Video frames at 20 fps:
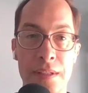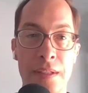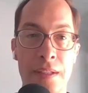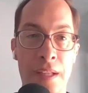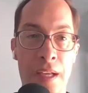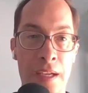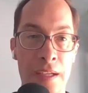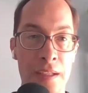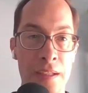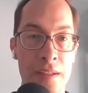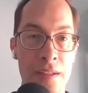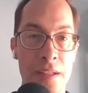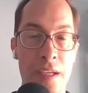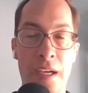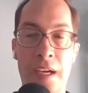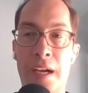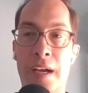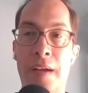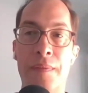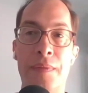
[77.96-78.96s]
And that is,
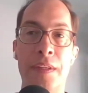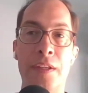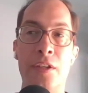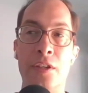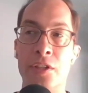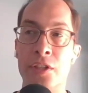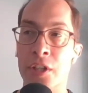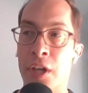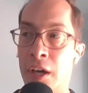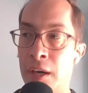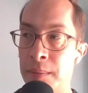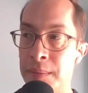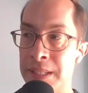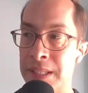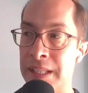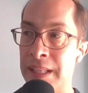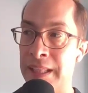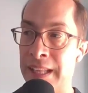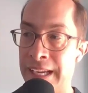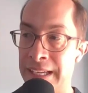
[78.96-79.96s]
your job
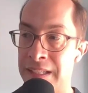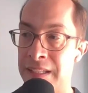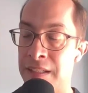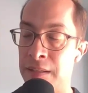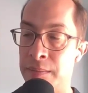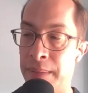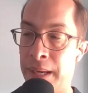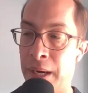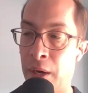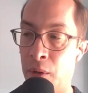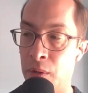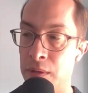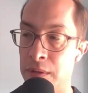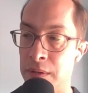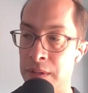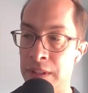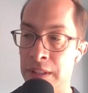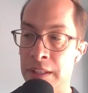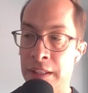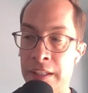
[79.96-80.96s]
is less about
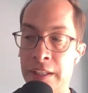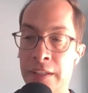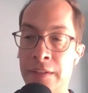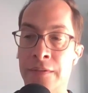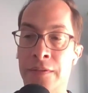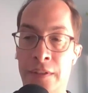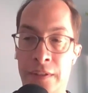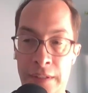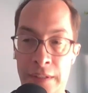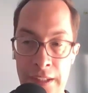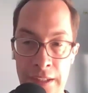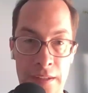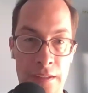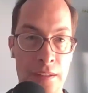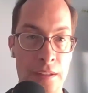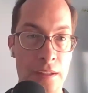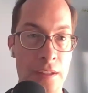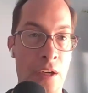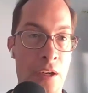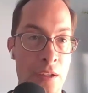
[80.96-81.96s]
delivering
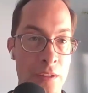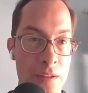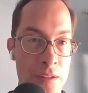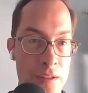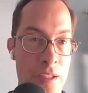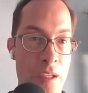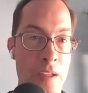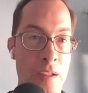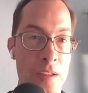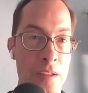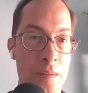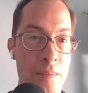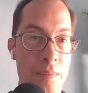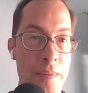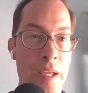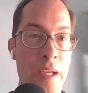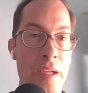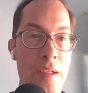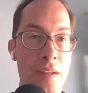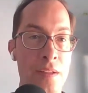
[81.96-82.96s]
content
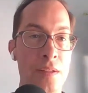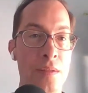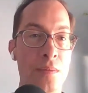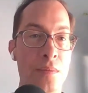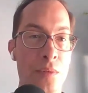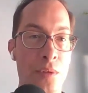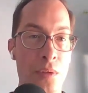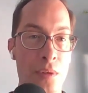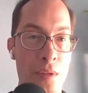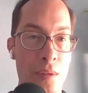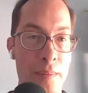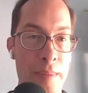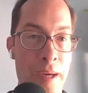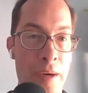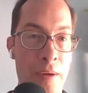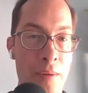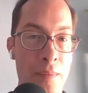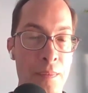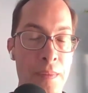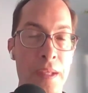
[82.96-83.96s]
and it's more
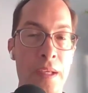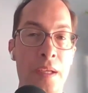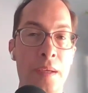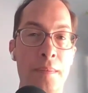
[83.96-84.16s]
about